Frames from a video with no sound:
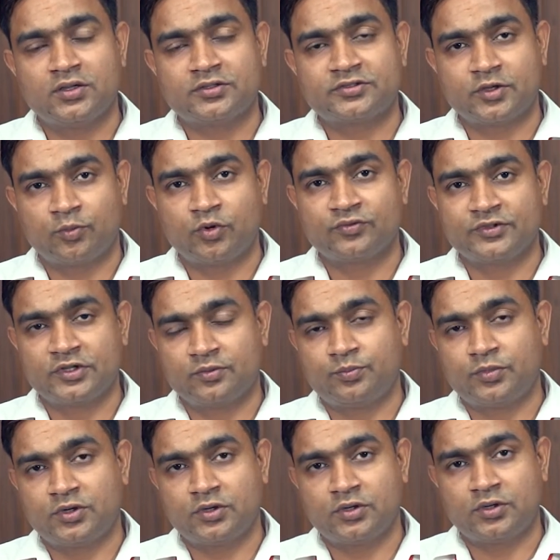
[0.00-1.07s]
some of
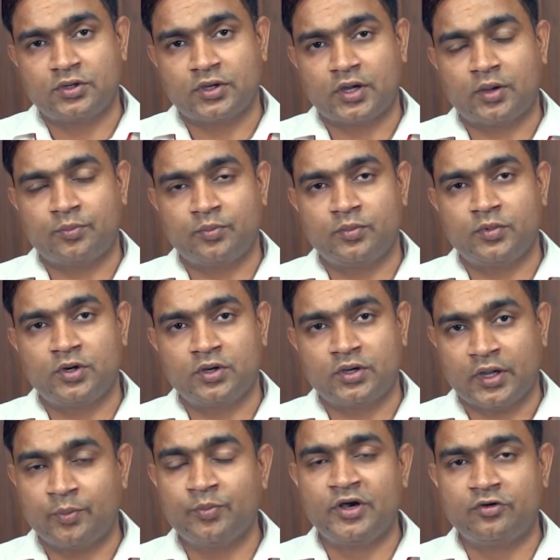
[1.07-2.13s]
the
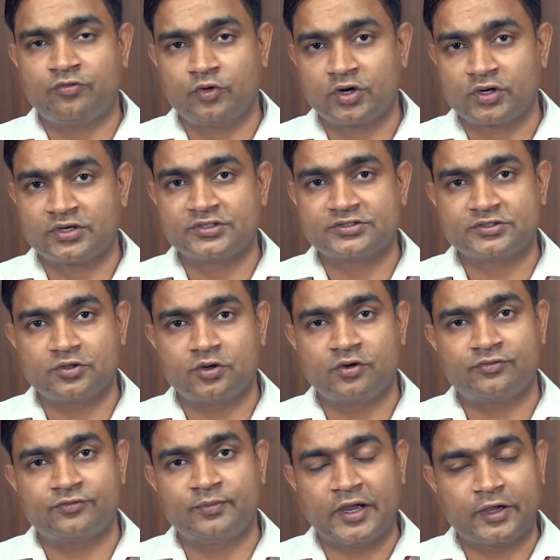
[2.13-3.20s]
eminent workers
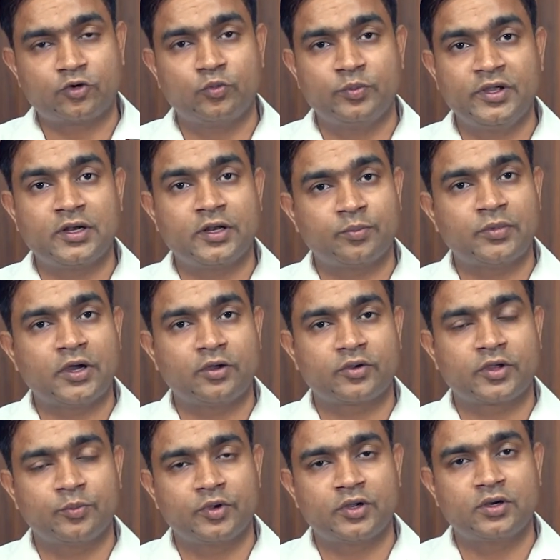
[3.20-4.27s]
of microbial and
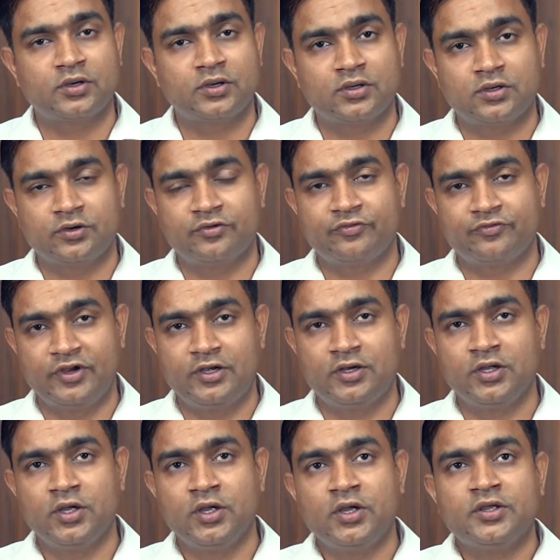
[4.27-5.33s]
biochemical field.
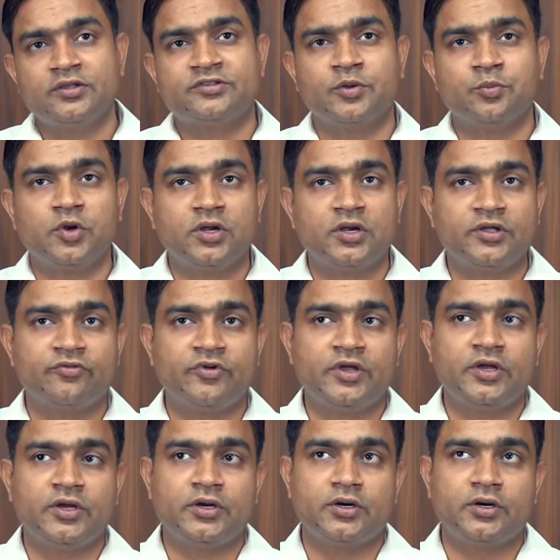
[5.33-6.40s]
Similarly,
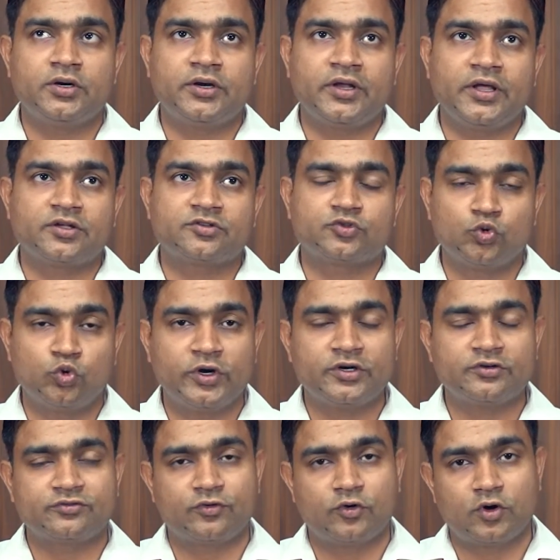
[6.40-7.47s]
we take
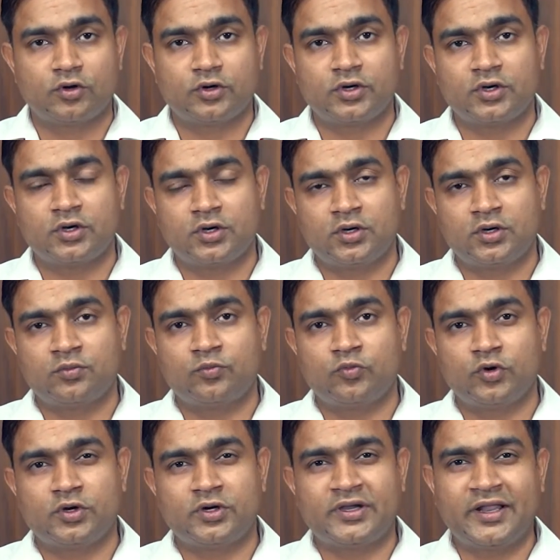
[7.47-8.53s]
students for
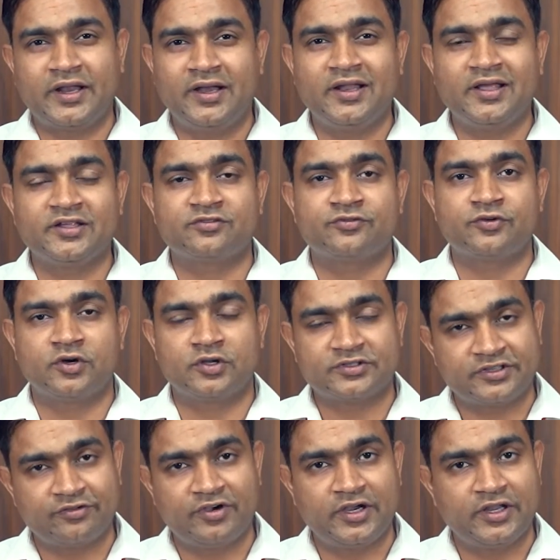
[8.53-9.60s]
10 days,
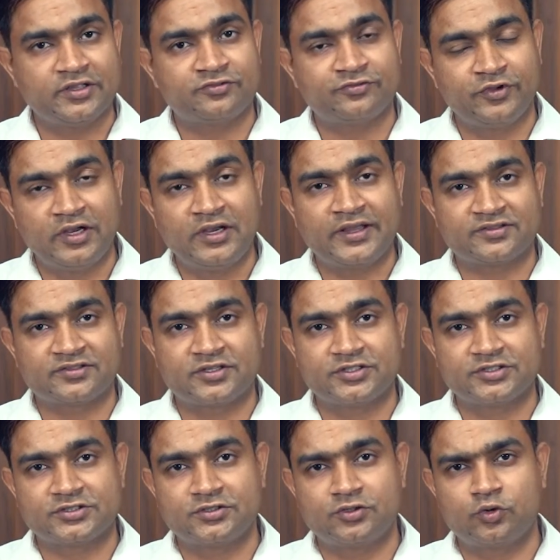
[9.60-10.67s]
7 days field
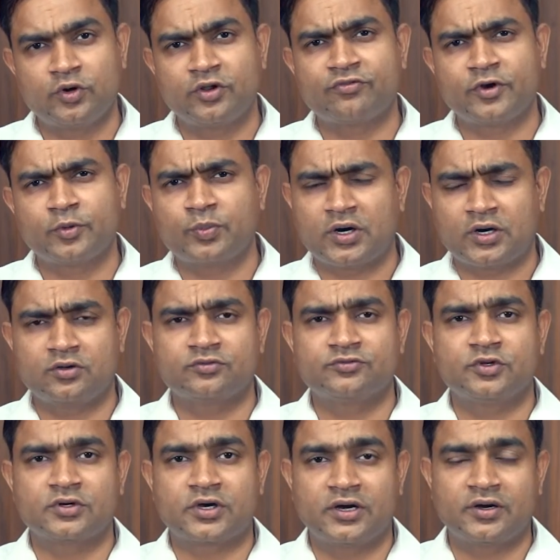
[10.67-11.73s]
excursion to different parts of
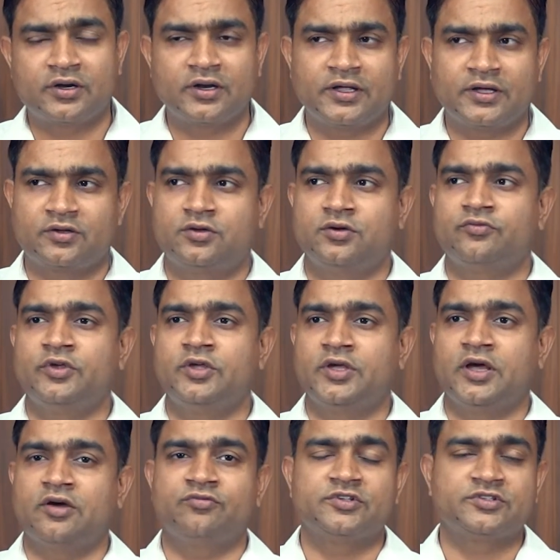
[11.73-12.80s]
the country. Like we
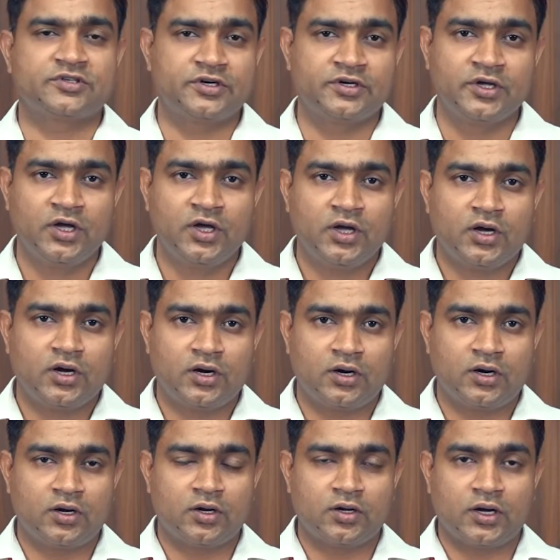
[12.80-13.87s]
have visited
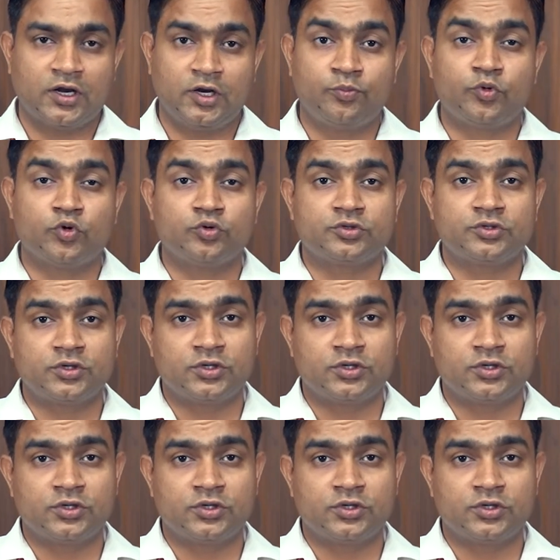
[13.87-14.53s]
Alipur